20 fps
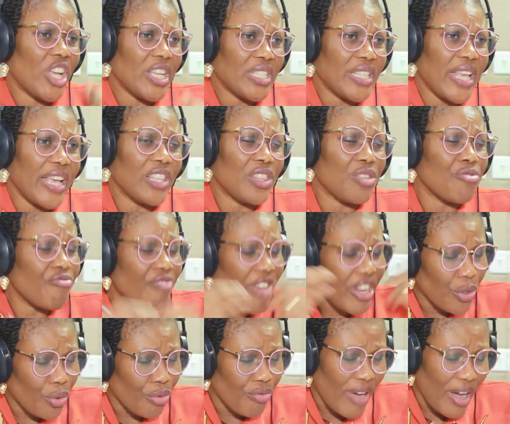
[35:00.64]
the
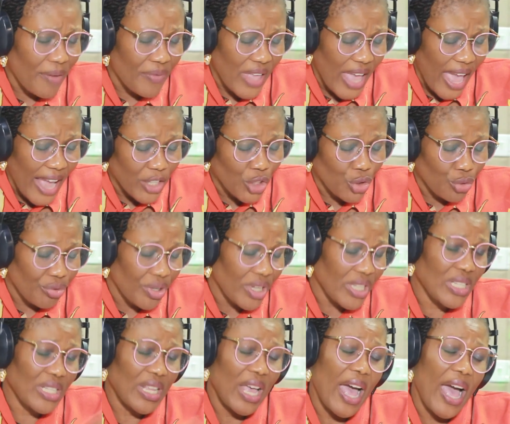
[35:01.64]
radiograph, the
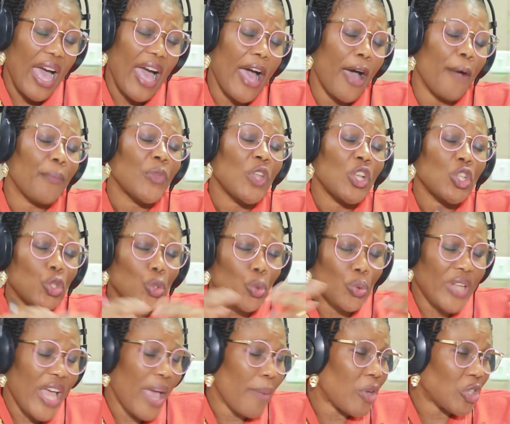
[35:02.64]
X-rays are
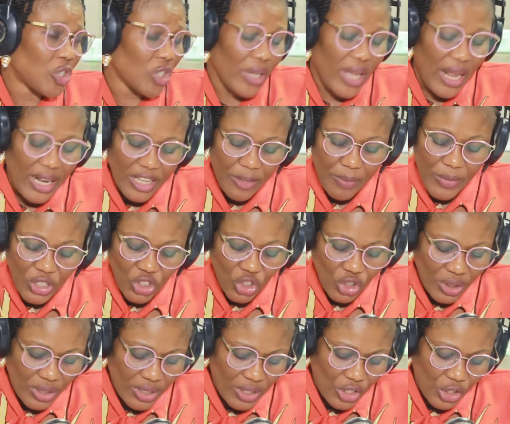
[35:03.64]
two-dimensional
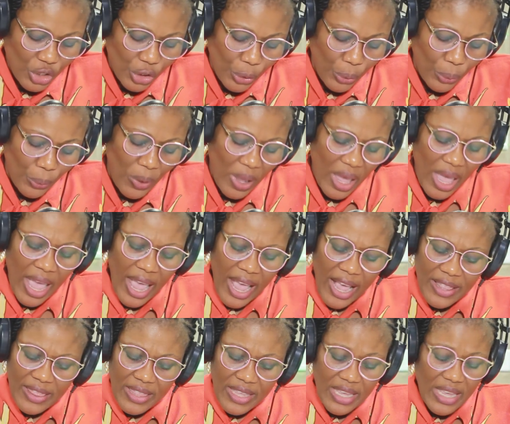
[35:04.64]
images. You know,
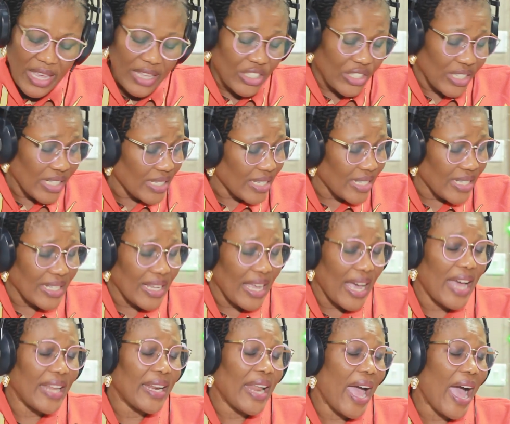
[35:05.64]
the CT
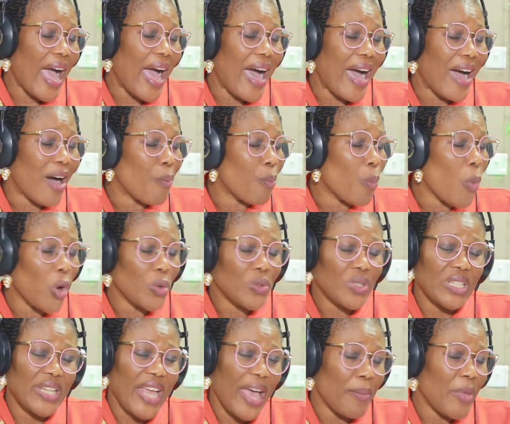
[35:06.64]
scan are
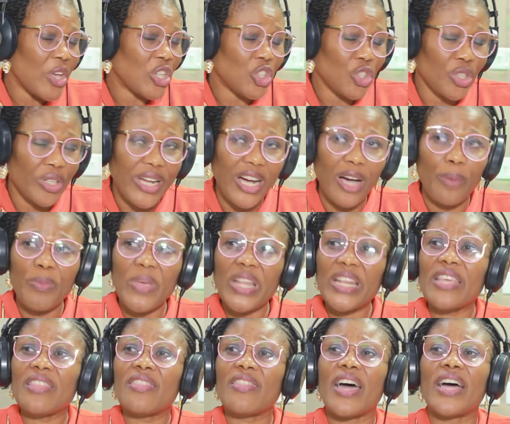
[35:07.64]
multi-dimensional,
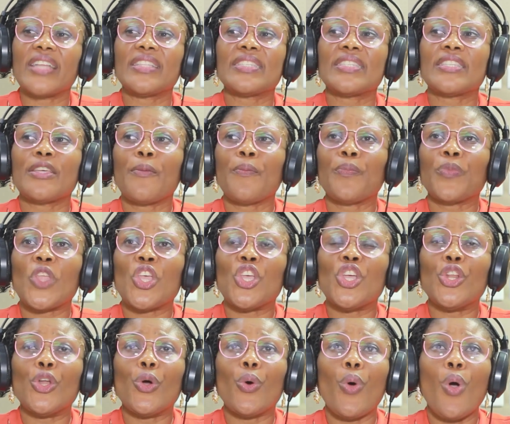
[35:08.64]
meaning that,
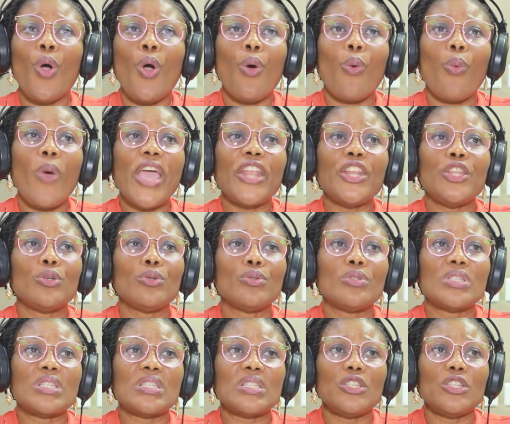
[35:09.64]
you know, when you